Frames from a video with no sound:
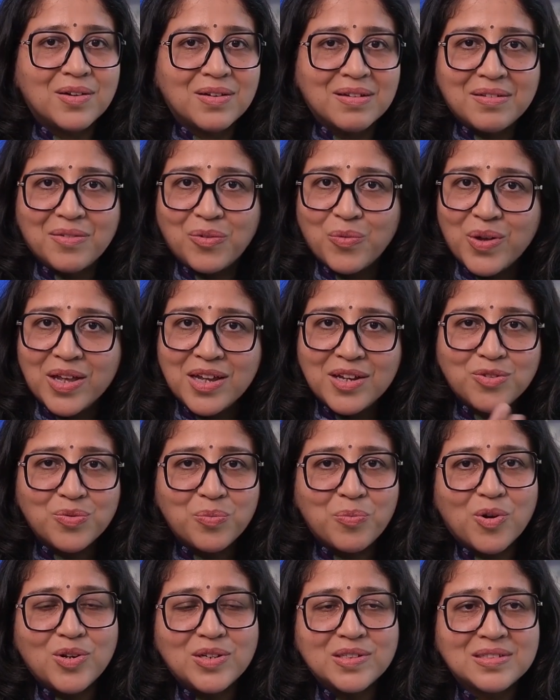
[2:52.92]
they're going
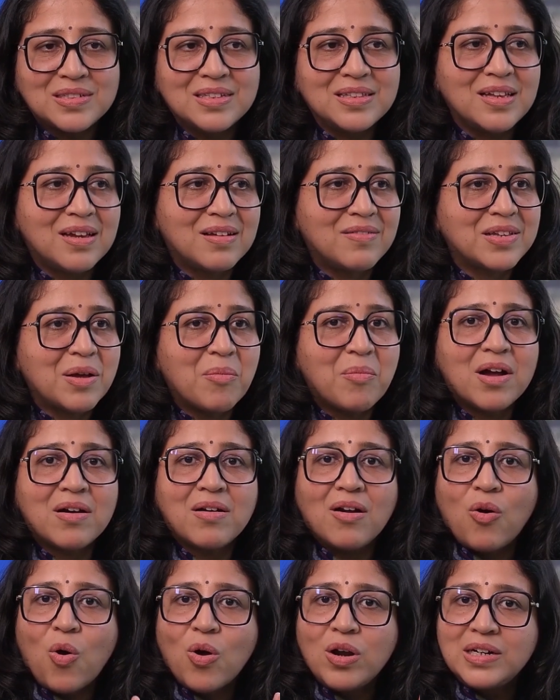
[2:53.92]
into policy there. Some
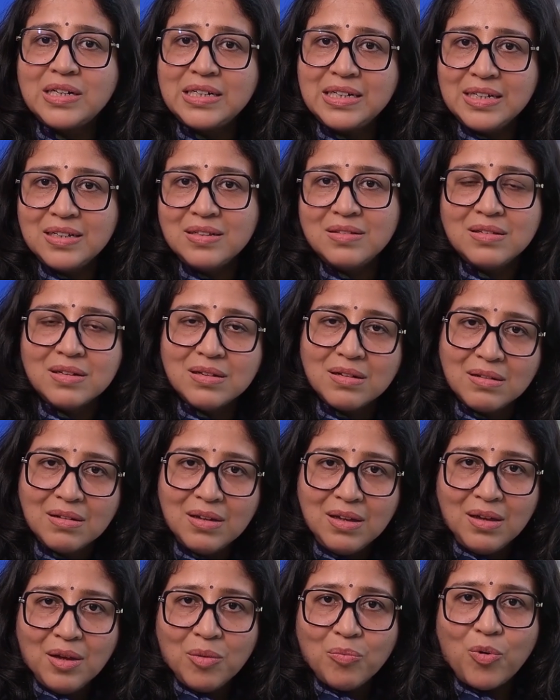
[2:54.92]
are already in
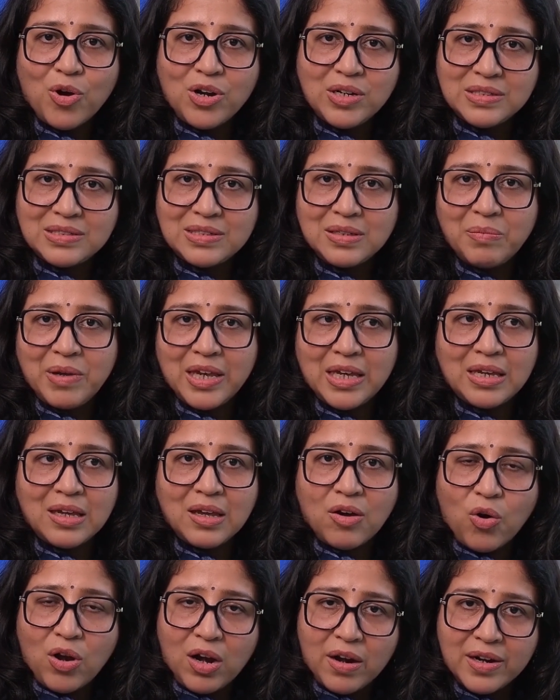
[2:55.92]
the policy
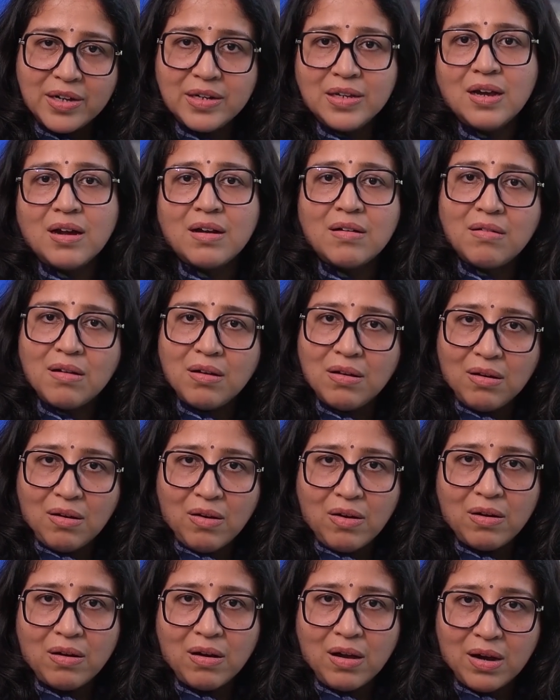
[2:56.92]
making, already
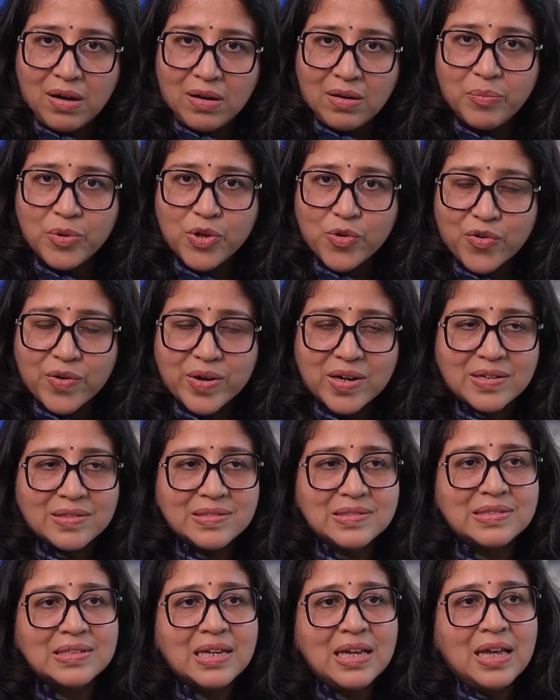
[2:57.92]
are
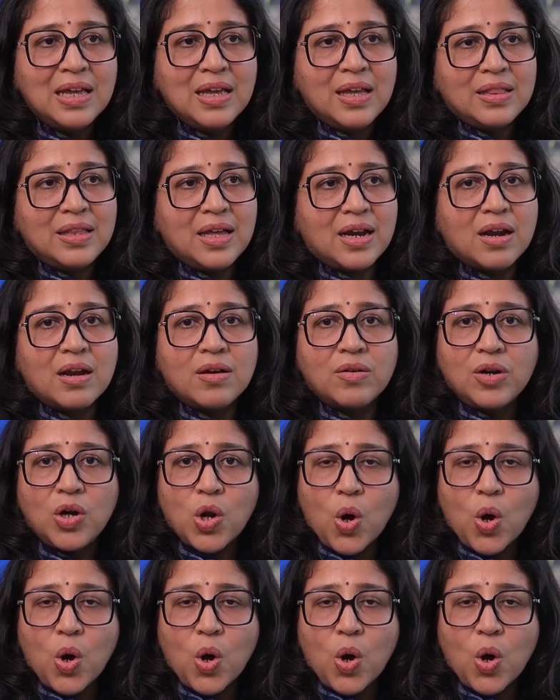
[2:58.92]
bureaucrats. There are